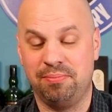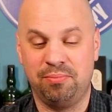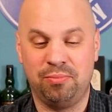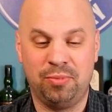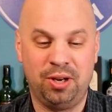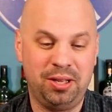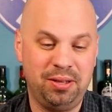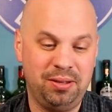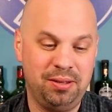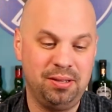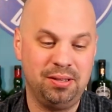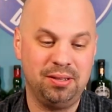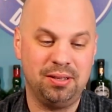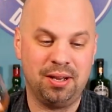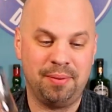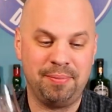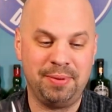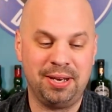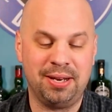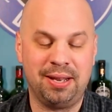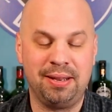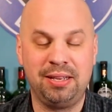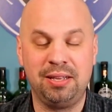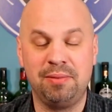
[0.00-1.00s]
Well, I
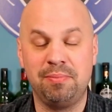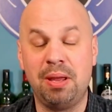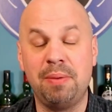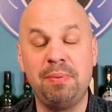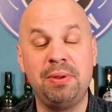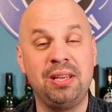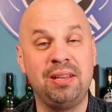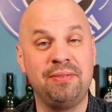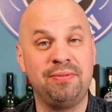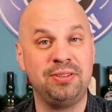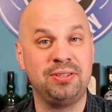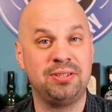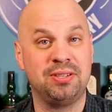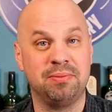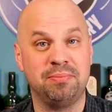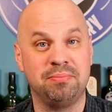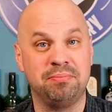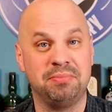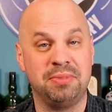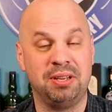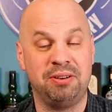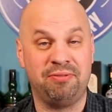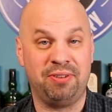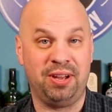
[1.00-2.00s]
mean, I could maybe give you
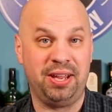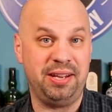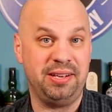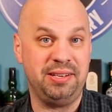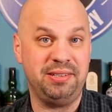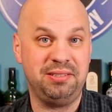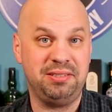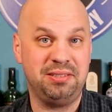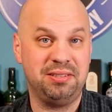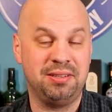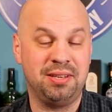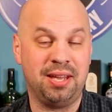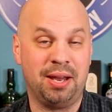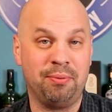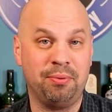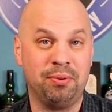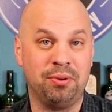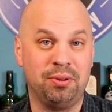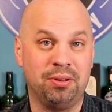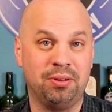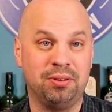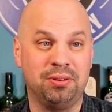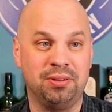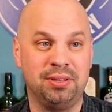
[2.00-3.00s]
some advice that
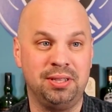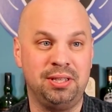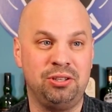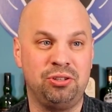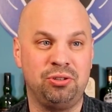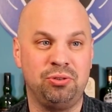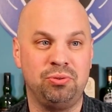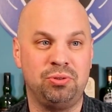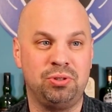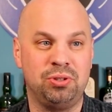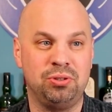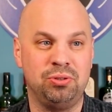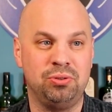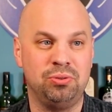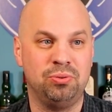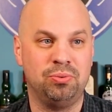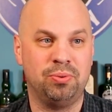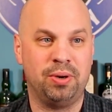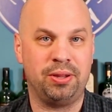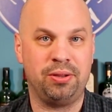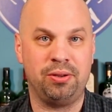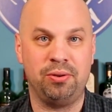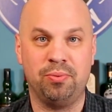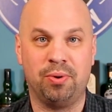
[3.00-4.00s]
will lead you to
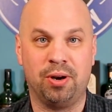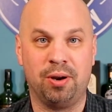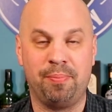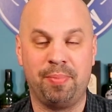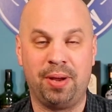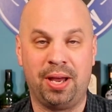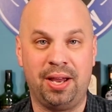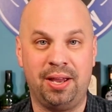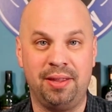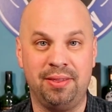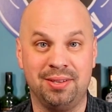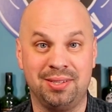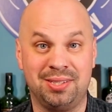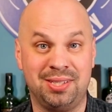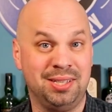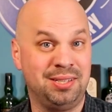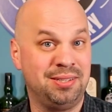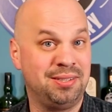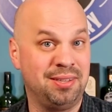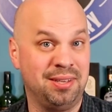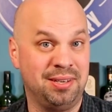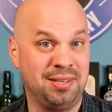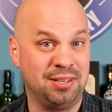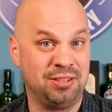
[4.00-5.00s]
whether you want to buy the
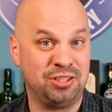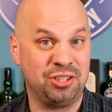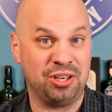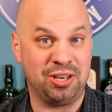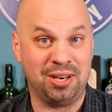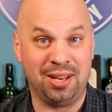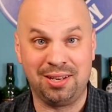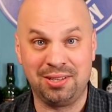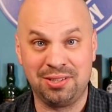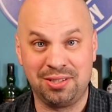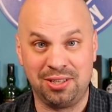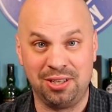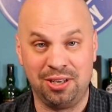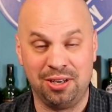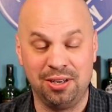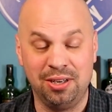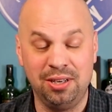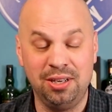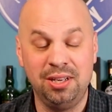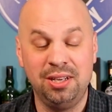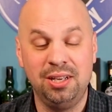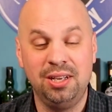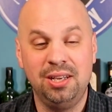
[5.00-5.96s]
sixth edition next year.